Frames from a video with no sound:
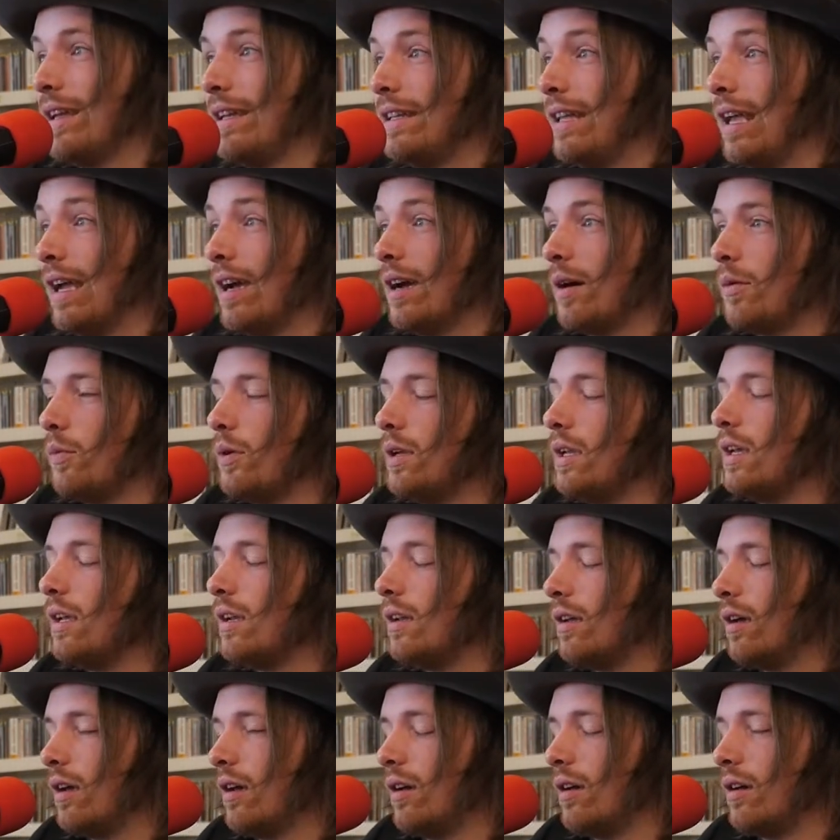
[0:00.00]
Yeah, we
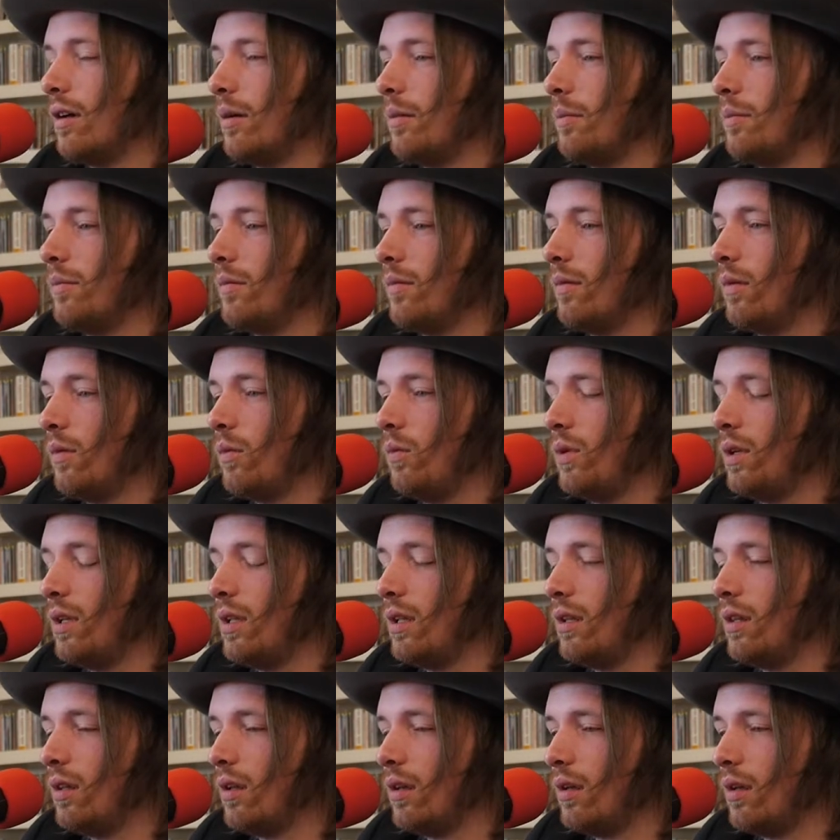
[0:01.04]
did. We
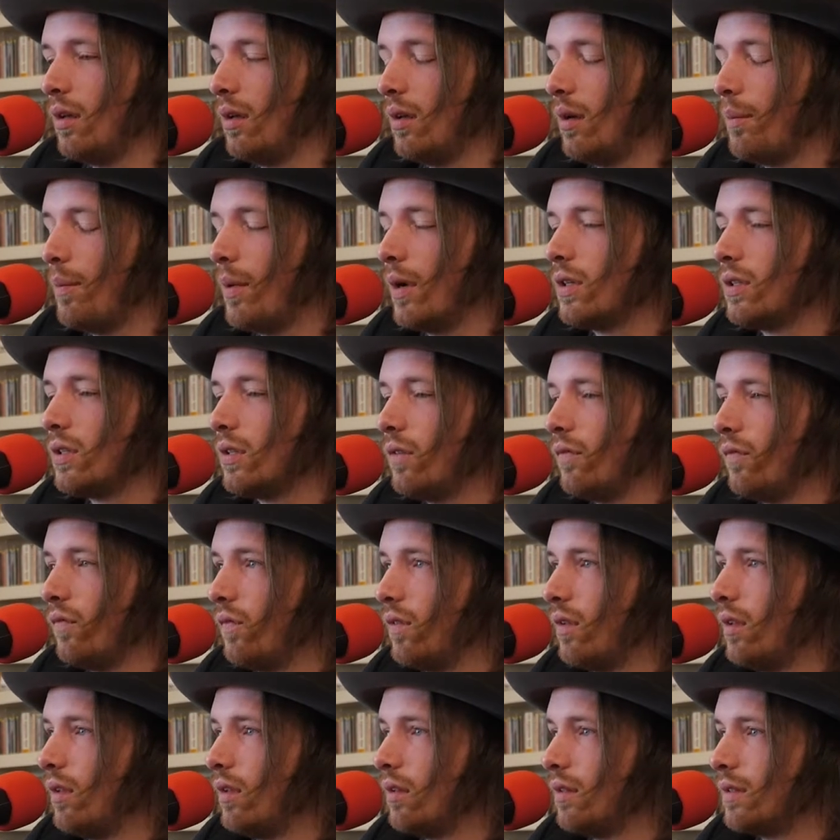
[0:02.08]
did a bunch
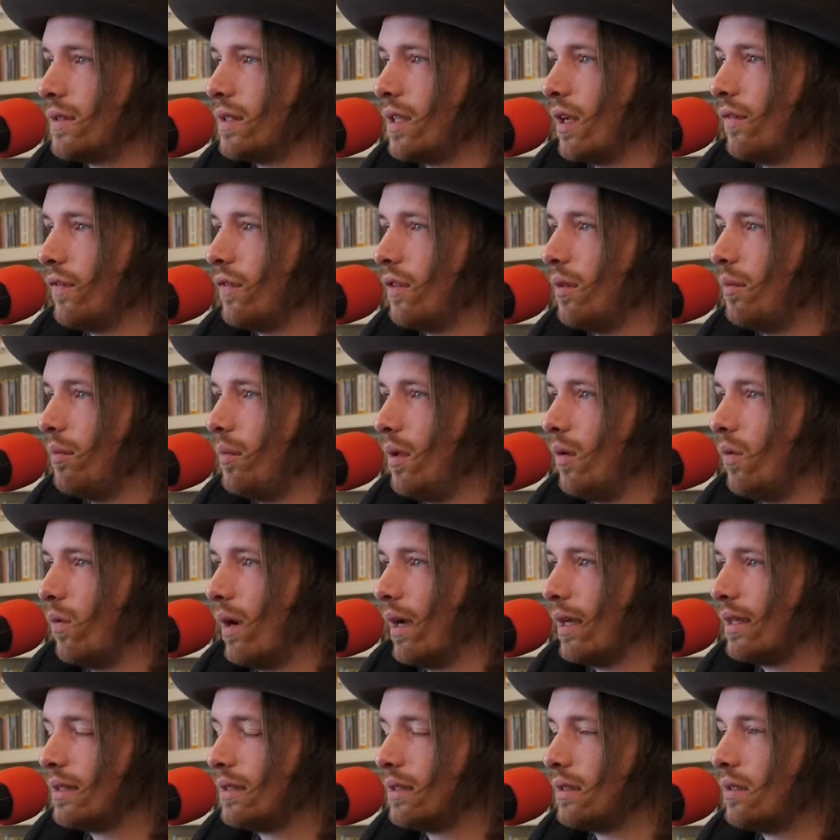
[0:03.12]
of stuff in the
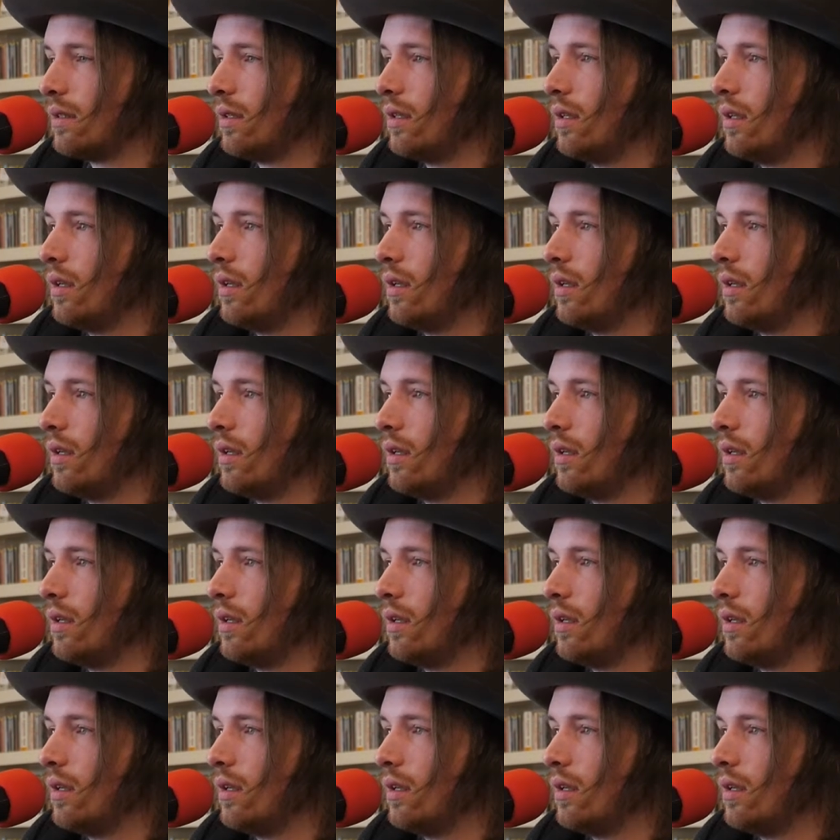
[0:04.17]
Midwest,